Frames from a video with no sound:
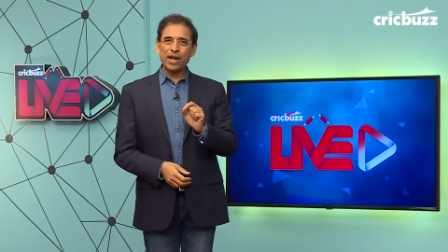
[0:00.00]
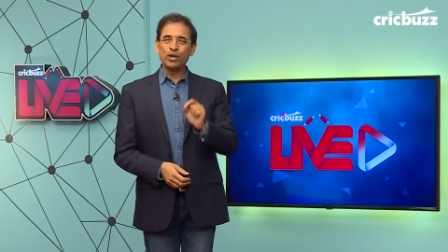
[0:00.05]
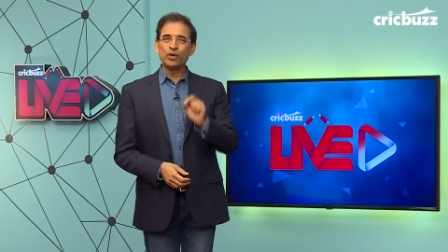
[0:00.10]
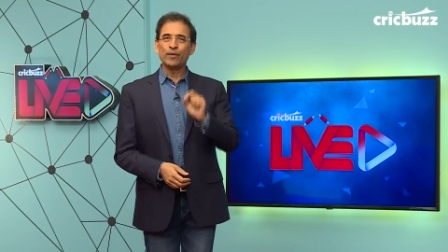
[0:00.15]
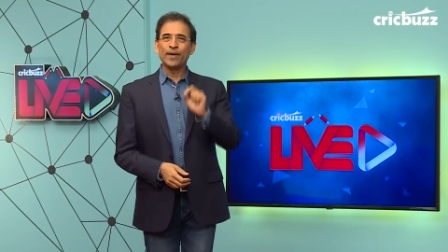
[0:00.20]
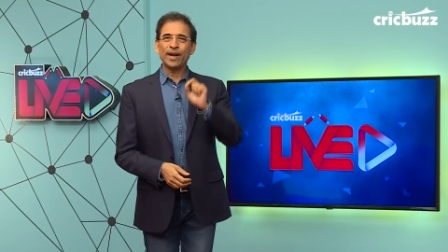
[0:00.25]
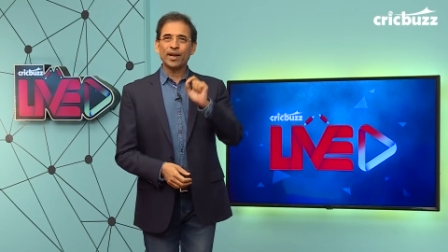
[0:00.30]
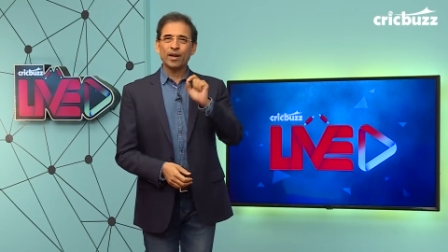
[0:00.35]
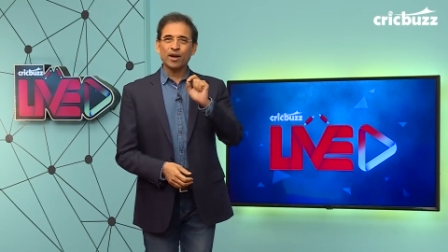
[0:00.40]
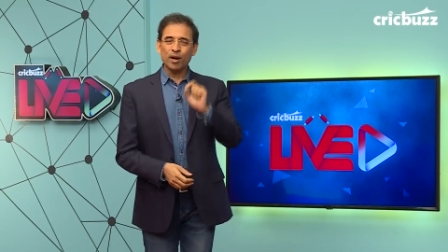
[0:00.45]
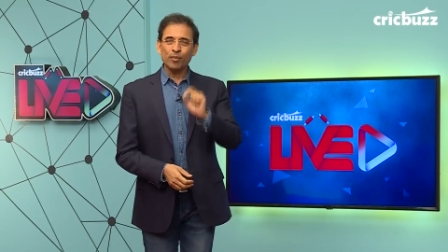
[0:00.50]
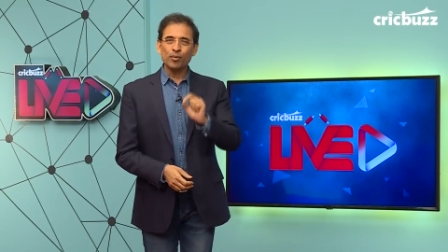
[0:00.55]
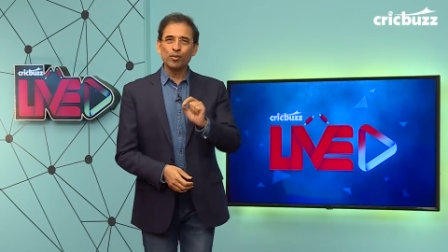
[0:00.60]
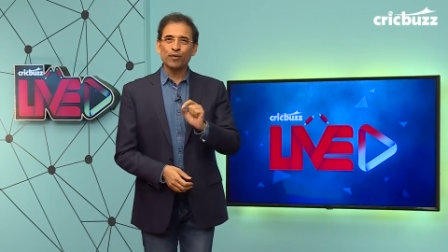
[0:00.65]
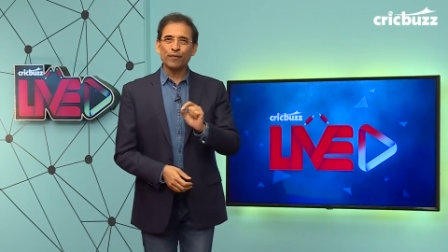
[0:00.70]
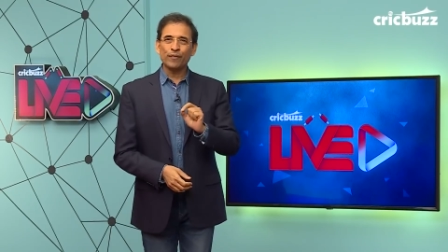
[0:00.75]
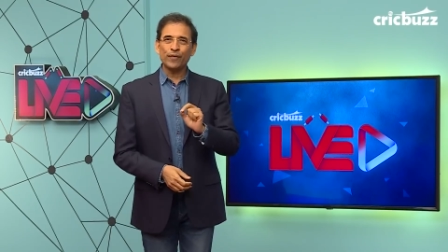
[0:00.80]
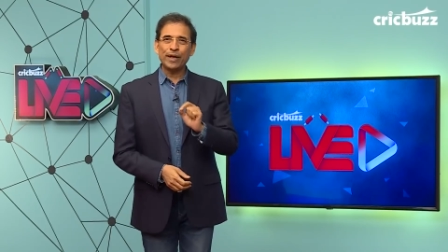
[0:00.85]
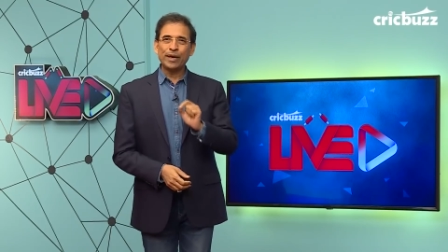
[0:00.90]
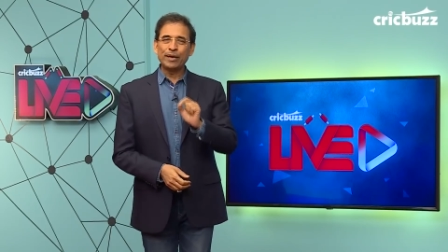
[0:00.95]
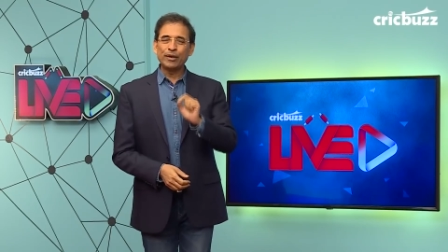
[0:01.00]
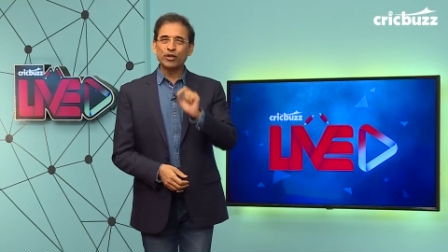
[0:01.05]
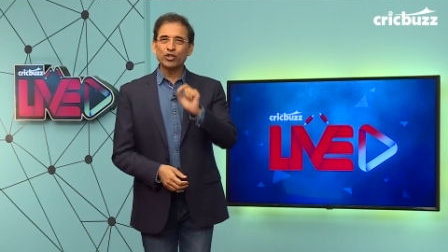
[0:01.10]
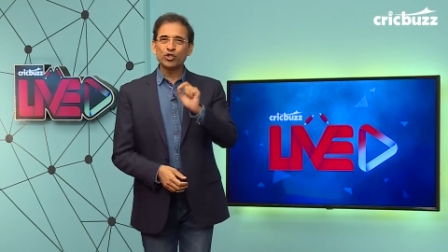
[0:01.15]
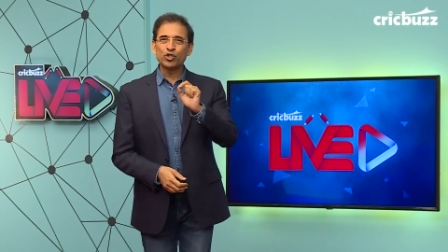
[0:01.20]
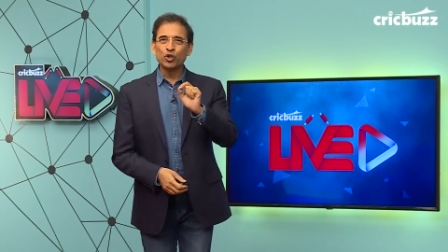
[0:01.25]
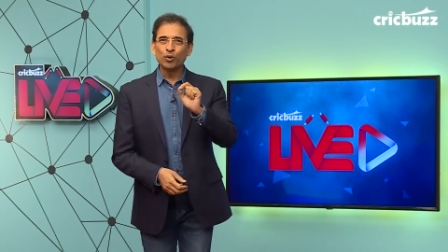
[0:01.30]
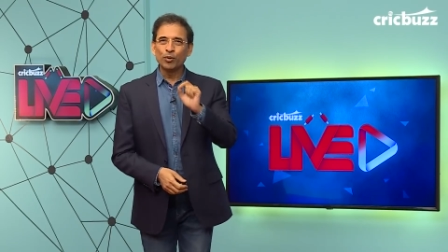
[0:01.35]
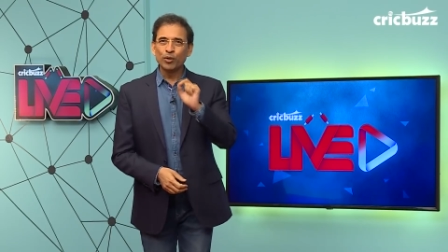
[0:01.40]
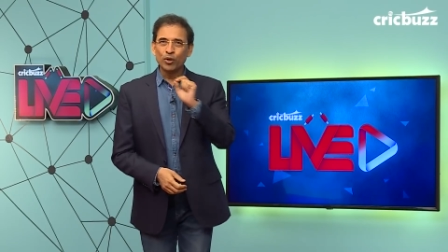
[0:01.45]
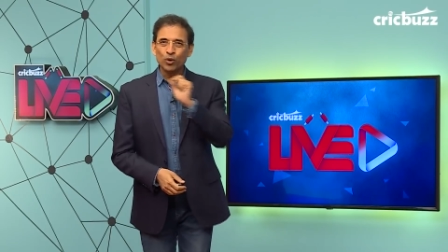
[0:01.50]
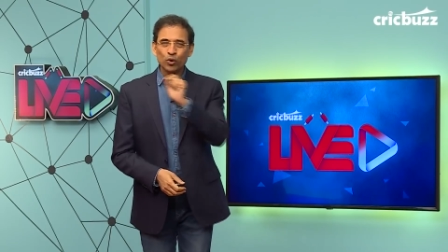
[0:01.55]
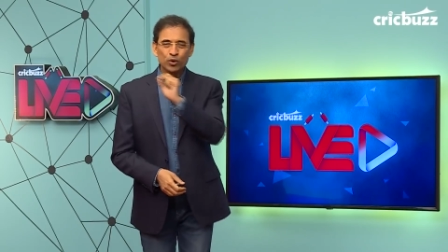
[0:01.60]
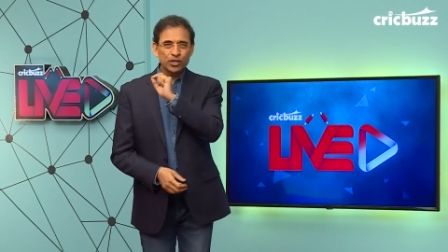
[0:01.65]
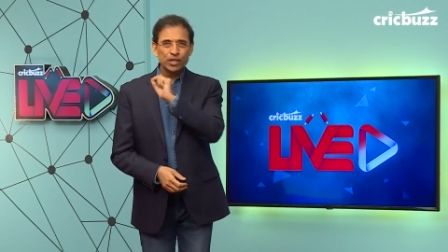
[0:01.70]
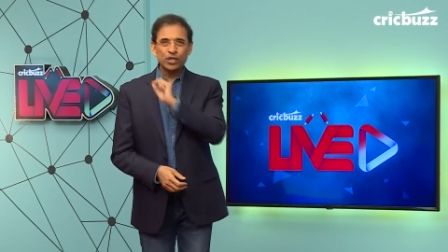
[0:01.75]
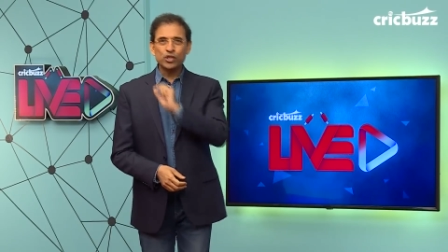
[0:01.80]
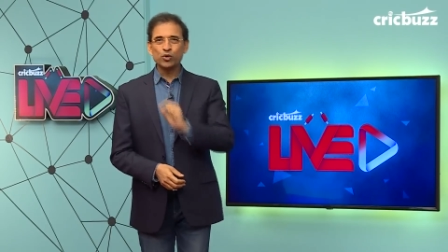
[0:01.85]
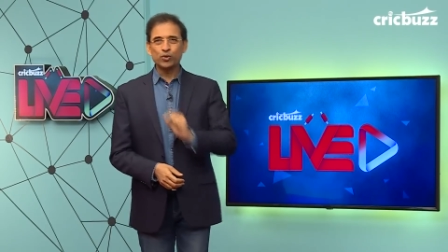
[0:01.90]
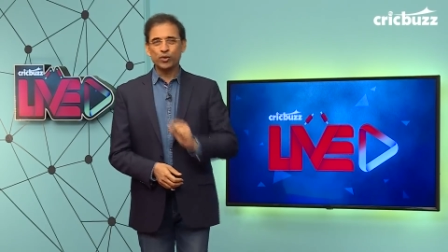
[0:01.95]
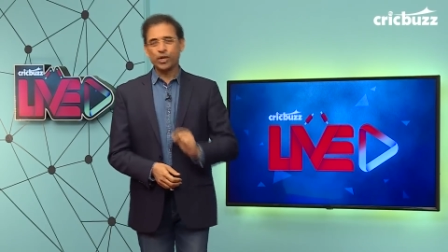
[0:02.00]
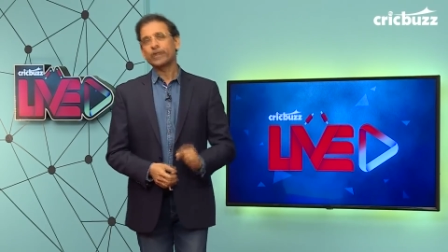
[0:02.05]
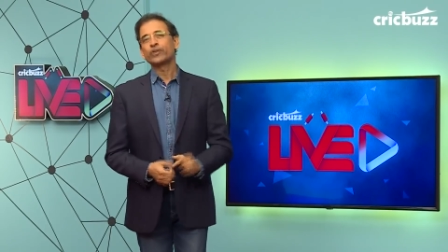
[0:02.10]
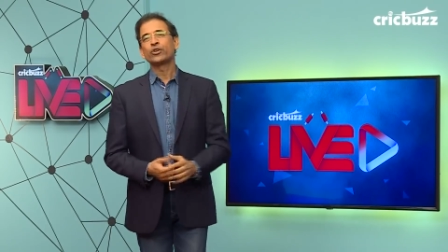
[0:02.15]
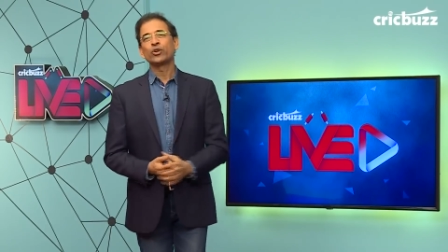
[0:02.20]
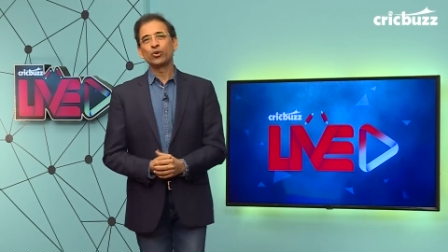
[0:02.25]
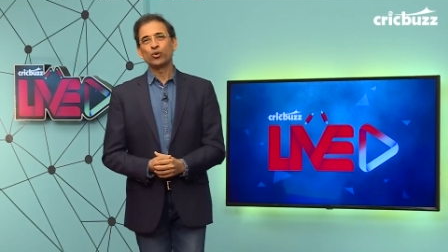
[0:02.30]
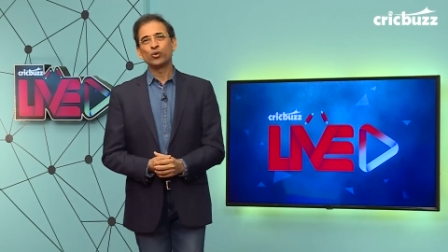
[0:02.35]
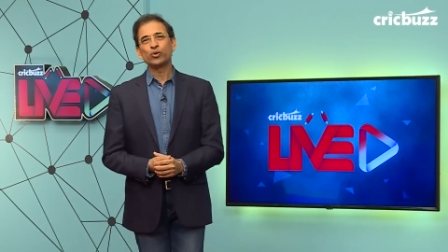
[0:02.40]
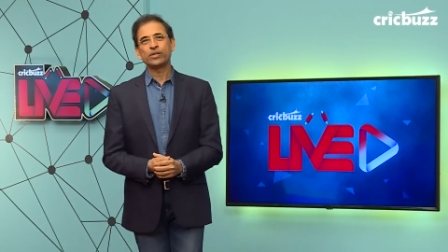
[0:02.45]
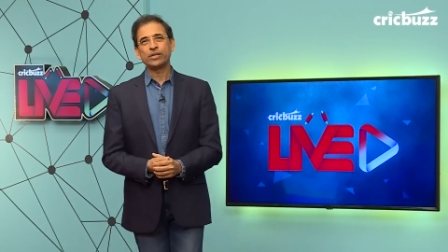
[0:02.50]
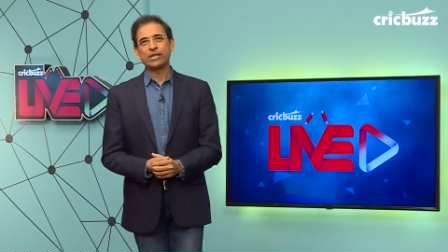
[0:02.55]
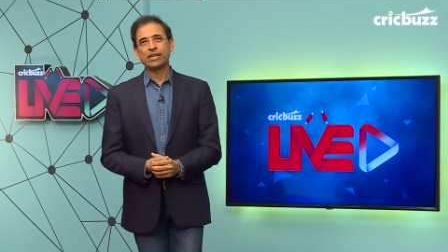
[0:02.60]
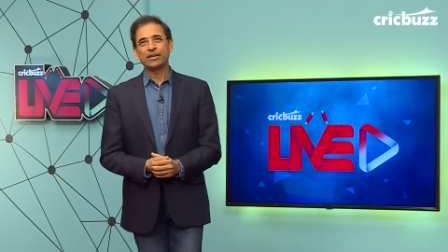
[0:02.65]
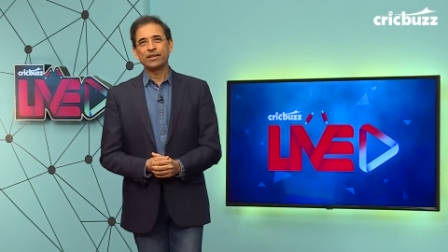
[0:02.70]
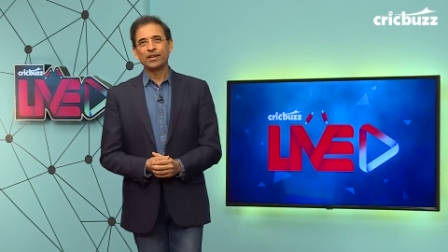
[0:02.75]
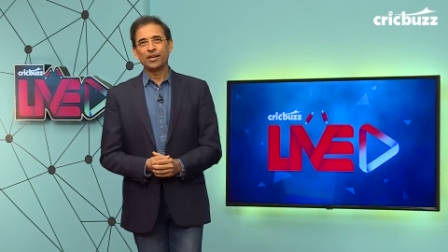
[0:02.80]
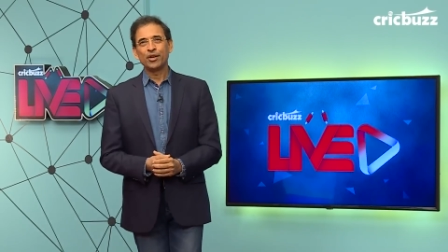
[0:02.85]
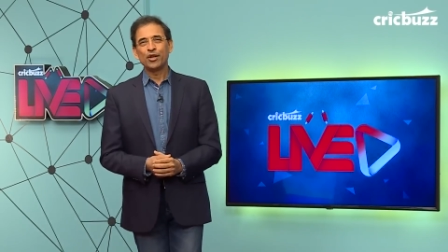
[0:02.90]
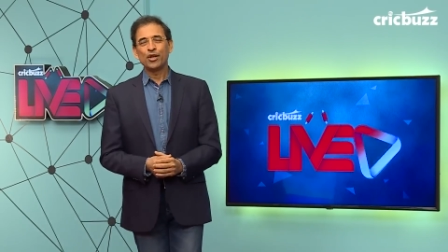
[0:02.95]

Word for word: and you've had a couple of failures, no one looks at you that closely.